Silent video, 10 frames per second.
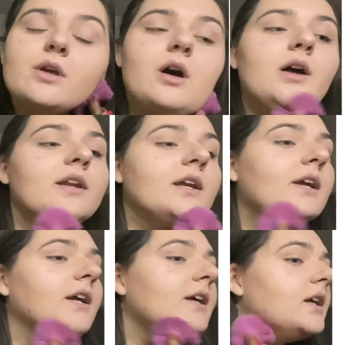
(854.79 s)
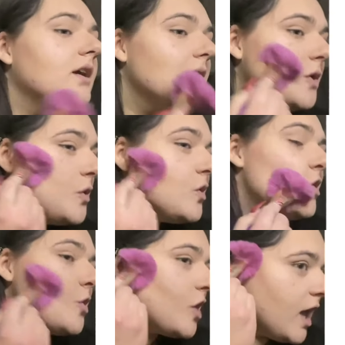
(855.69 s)
on here.
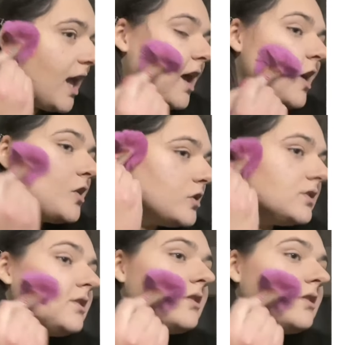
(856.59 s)
And